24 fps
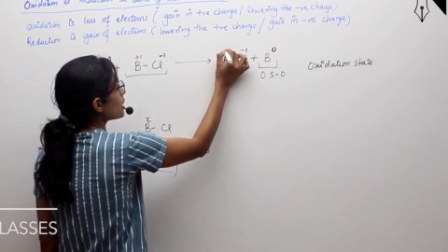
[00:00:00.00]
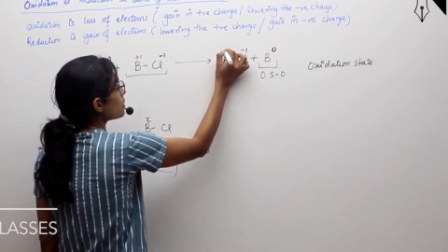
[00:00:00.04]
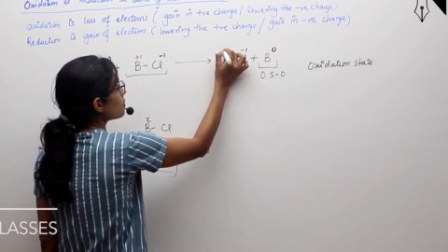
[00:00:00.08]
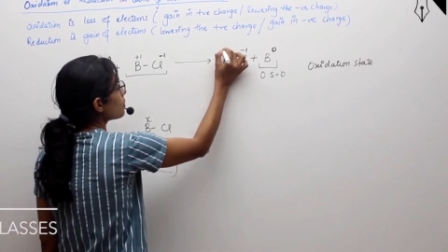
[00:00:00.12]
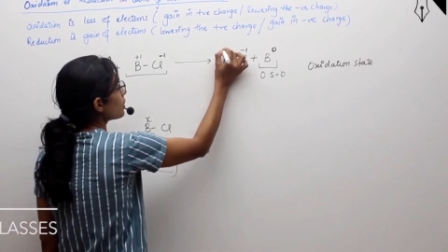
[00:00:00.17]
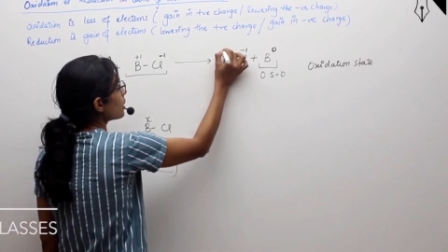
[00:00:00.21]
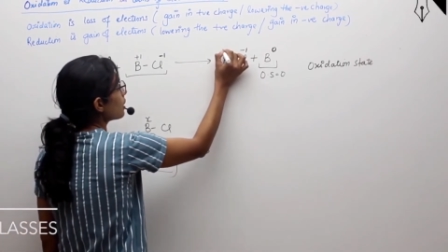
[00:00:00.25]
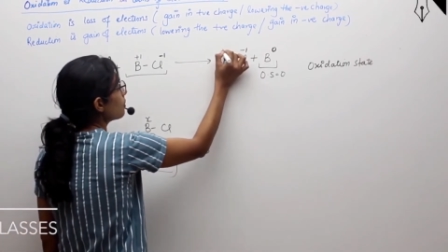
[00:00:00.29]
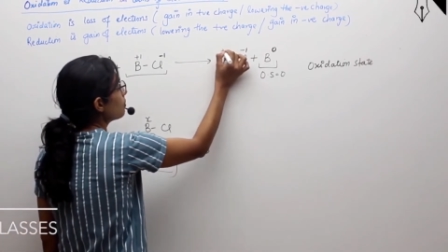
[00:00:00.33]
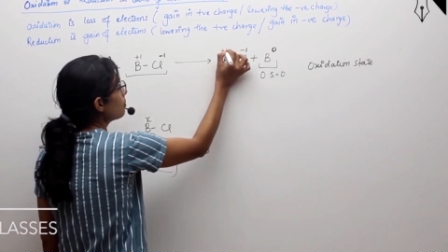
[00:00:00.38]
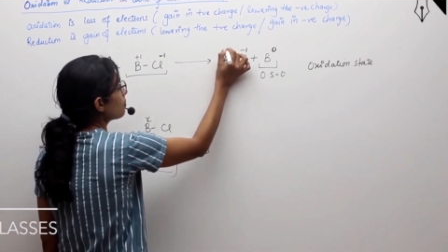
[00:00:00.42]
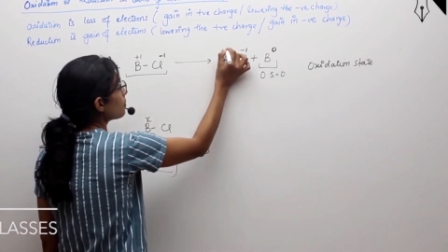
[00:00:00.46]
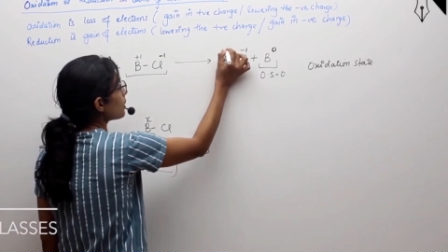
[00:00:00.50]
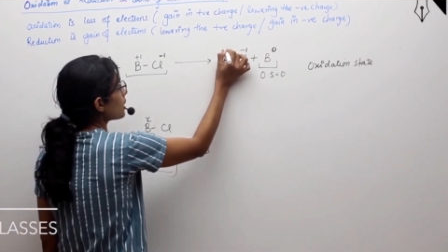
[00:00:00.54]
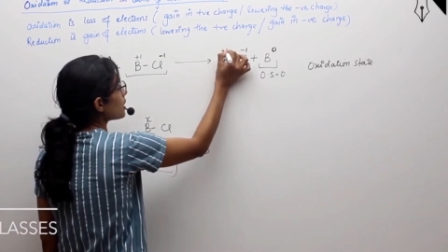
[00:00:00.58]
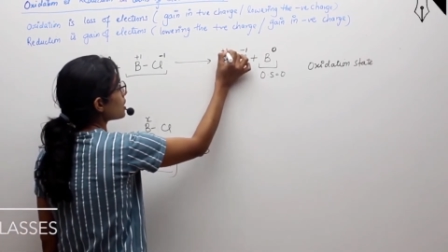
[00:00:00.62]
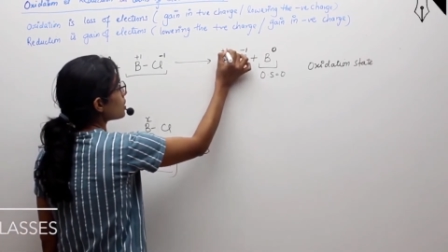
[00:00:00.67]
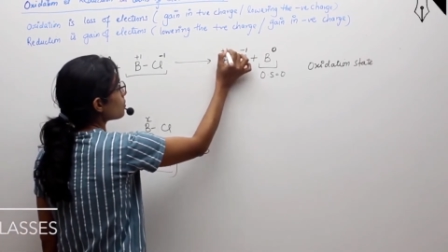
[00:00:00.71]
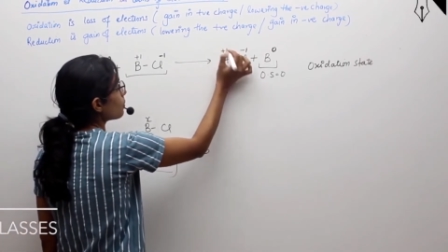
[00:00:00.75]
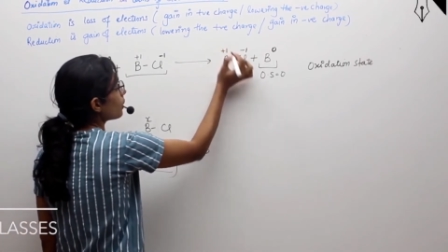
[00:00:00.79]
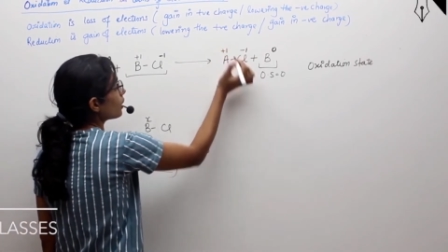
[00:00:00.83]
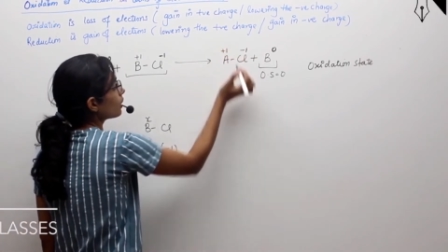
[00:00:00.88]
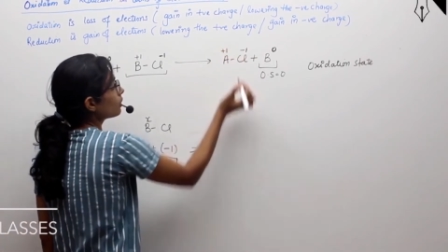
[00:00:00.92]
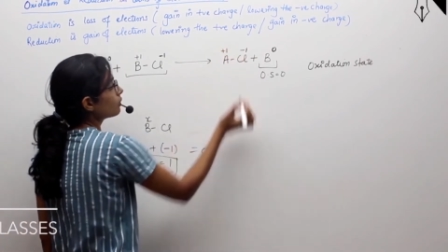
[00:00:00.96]
has become
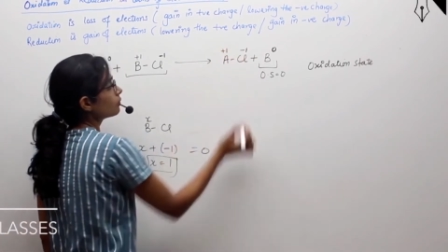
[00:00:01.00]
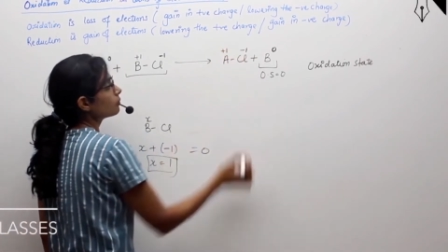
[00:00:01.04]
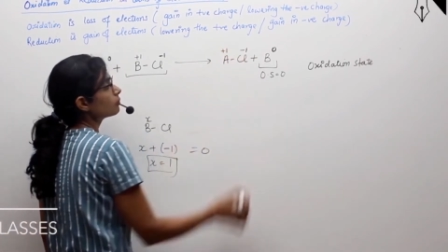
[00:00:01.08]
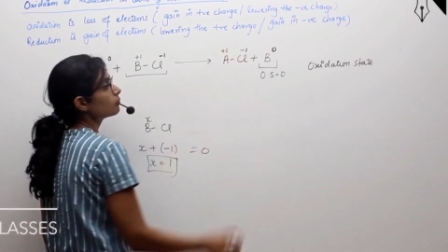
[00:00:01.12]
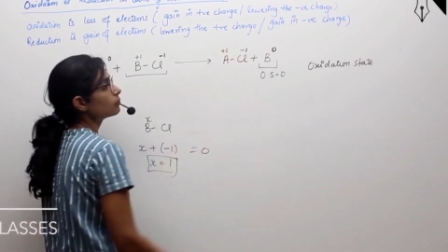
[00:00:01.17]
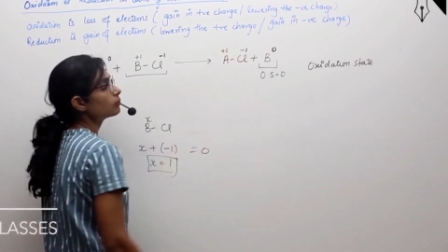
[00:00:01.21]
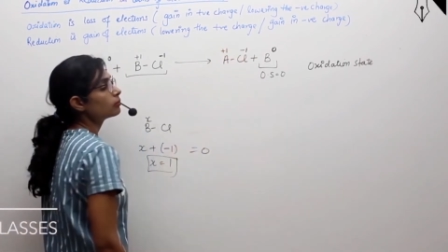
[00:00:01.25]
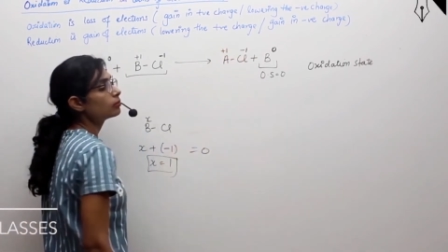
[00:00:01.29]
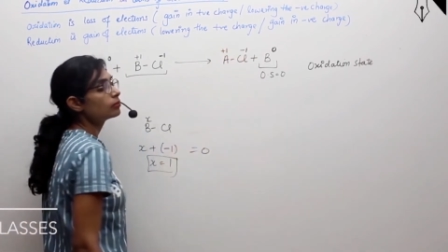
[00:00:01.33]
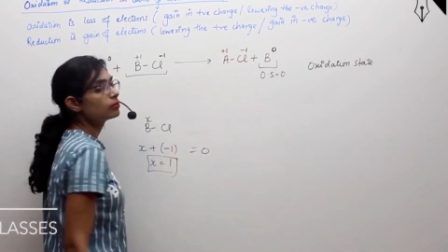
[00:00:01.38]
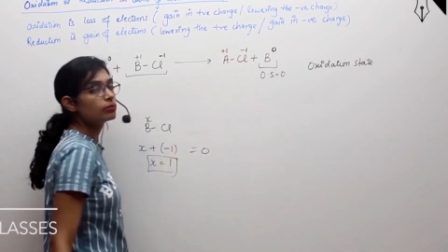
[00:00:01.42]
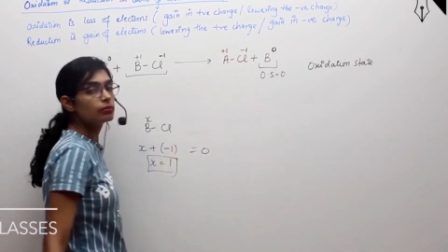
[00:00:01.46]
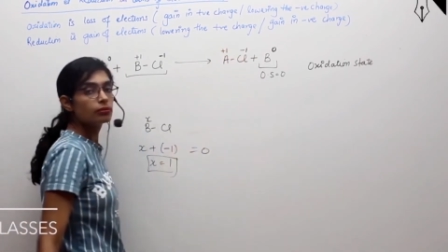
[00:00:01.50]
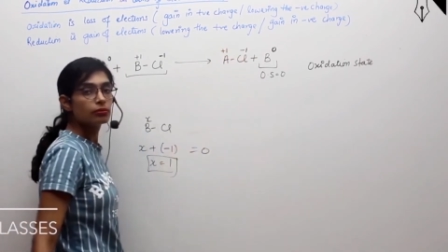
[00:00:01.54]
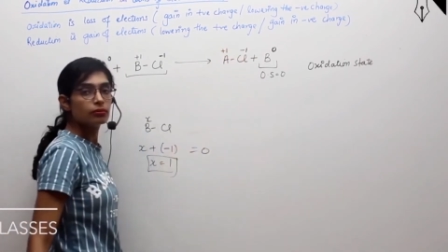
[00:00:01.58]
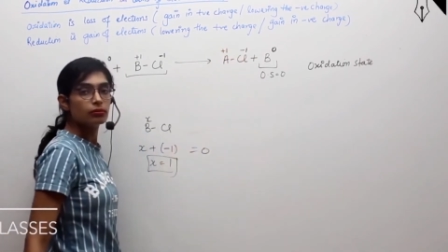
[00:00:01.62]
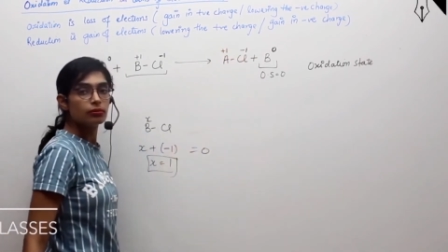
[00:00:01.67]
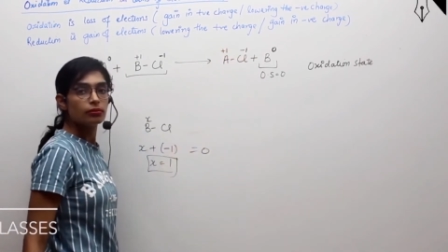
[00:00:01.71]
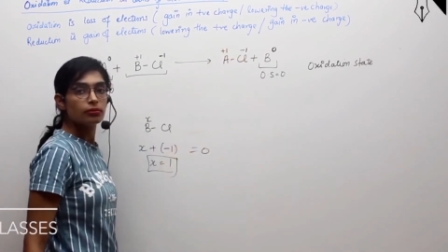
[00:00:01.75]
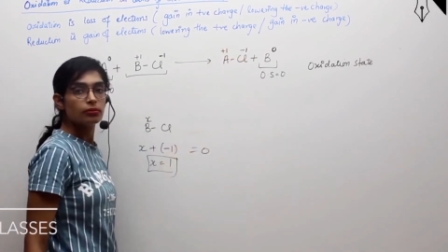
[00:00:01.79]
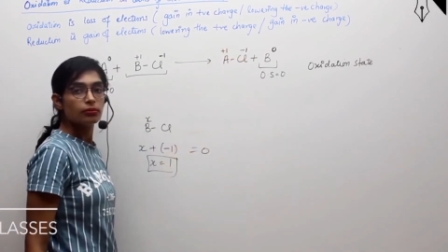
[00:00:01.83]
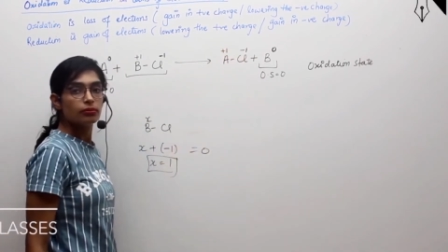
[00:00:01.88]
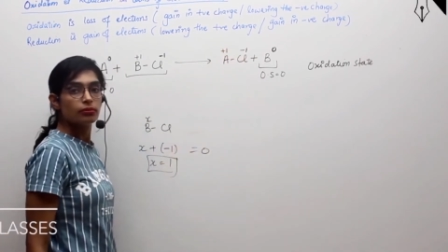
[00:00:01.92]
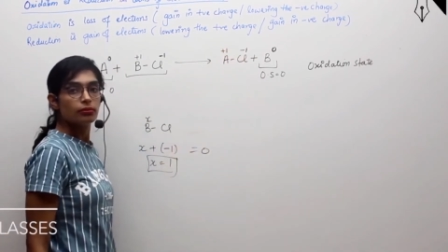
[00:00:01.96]
+1.
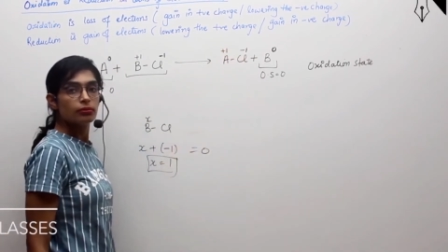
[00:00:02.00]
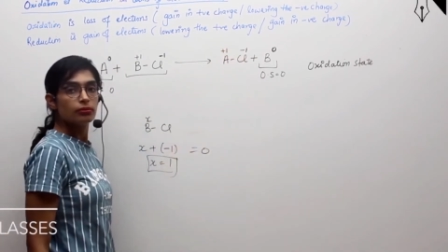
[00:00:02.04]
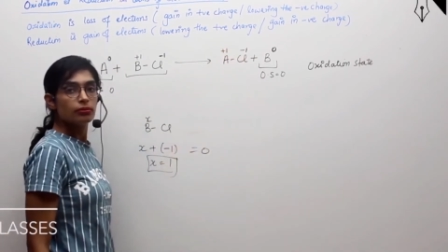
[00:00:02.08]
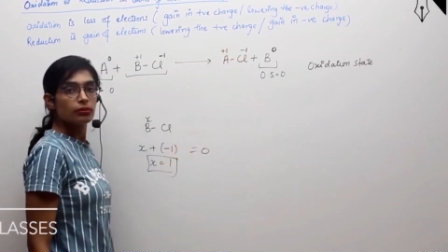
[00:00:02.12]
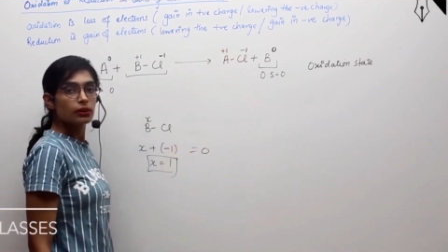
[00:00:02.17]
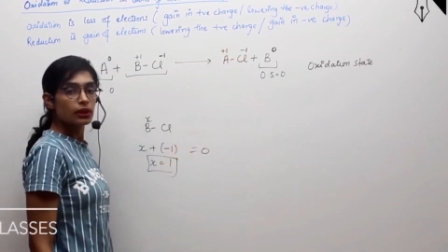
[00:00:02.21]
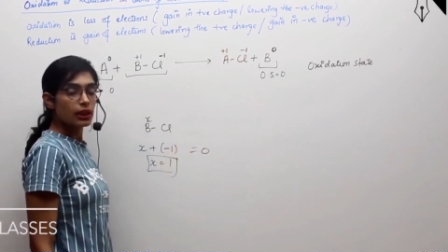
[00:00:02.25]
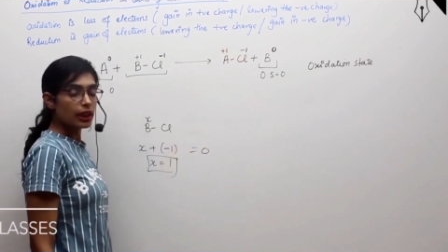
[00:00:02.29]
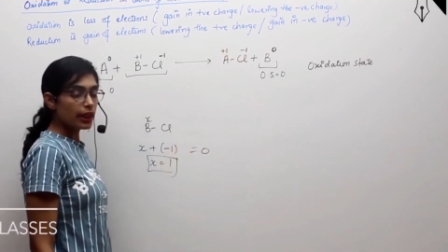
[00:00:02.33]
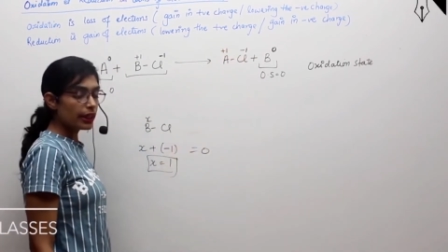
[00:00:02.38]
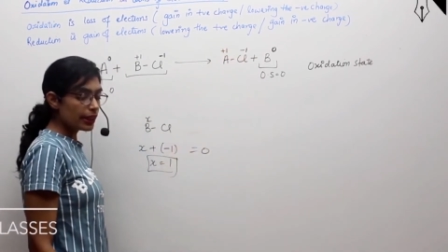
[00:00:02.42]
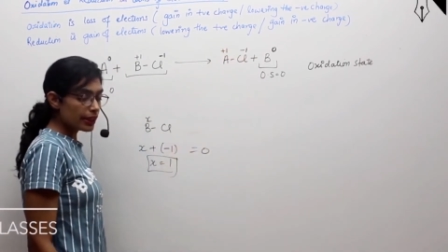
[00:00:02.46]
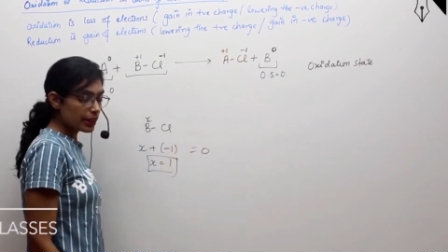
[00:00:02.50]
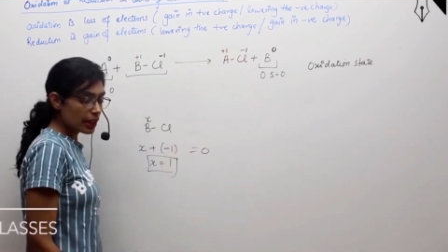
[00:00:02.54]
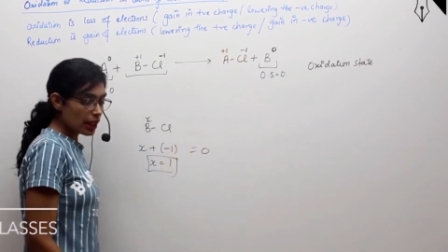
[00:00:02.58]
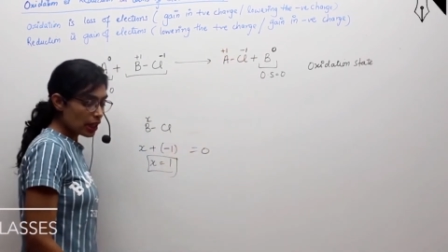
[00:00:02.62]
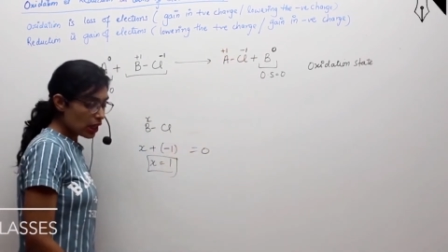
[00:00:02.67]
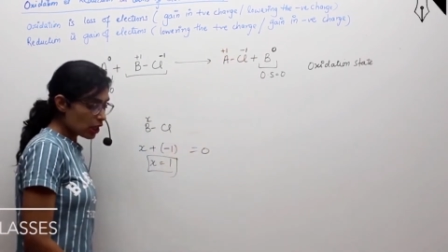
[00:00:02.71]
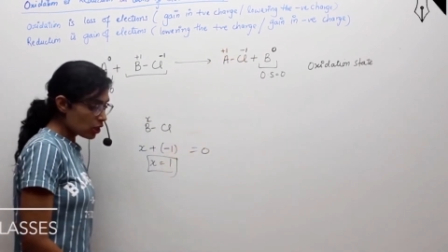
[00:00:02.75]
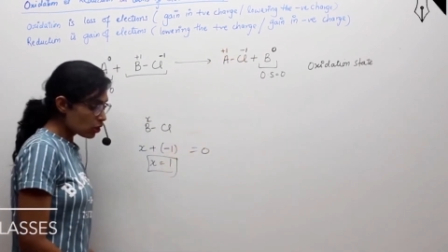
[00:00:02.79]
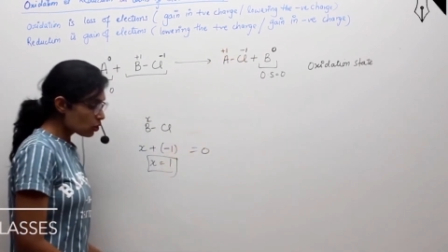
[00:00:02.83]
Correct?